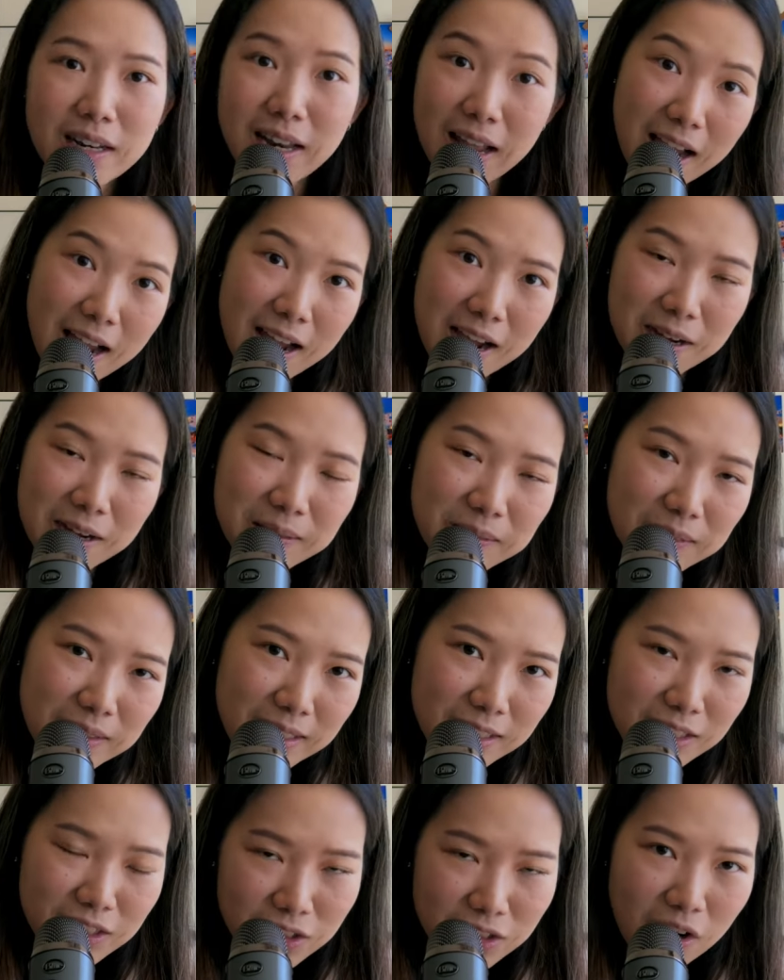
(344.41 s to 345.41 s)
Now
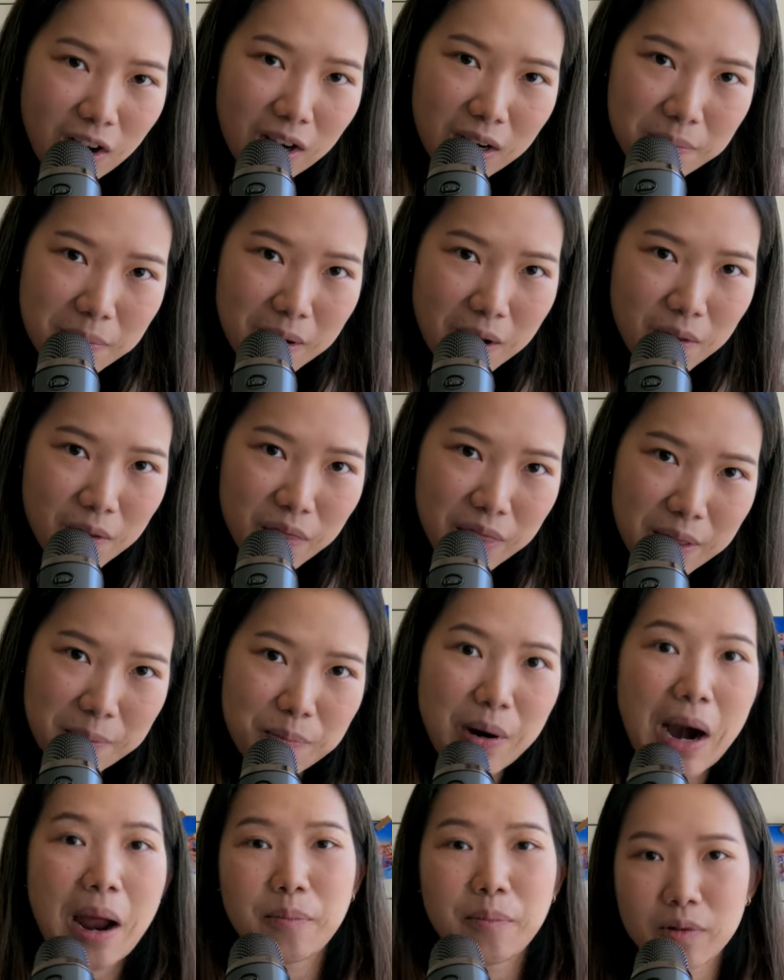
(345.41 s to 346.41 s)
let's talk about the
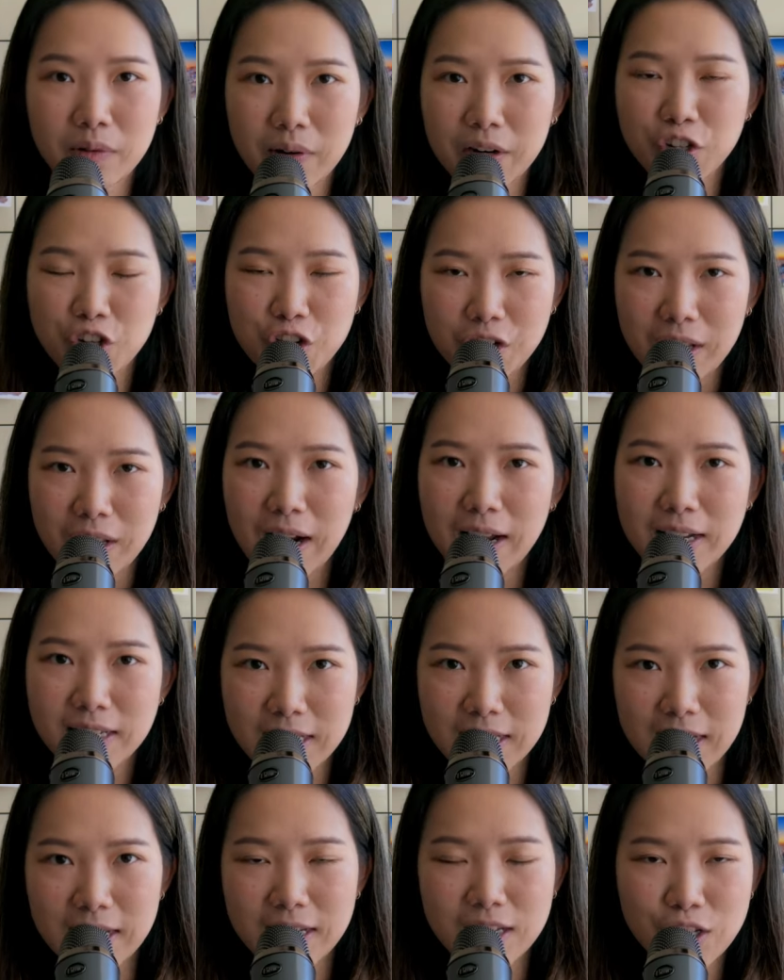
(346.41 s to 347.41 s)
preparation that I
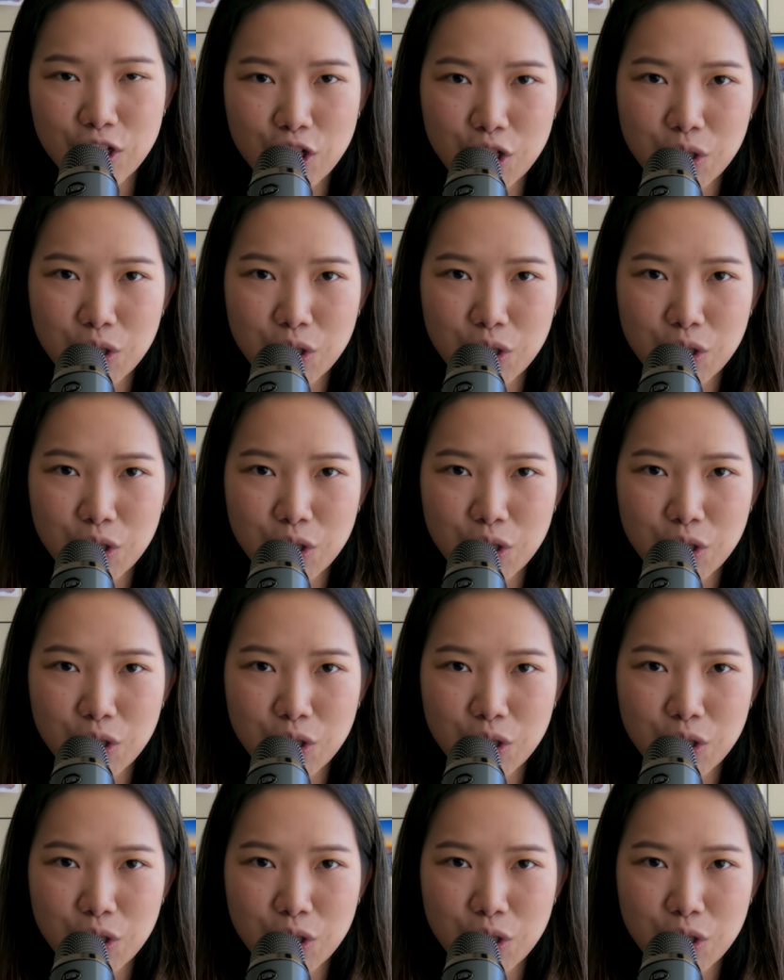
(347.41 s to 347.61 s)
did